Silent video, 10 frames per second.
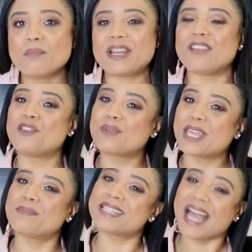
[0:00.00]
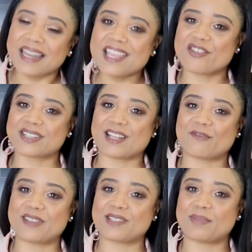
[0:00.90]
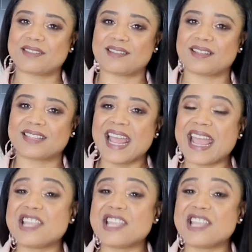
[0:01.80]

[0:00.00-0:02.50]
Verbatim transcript: But if you keep telling yourself it's a business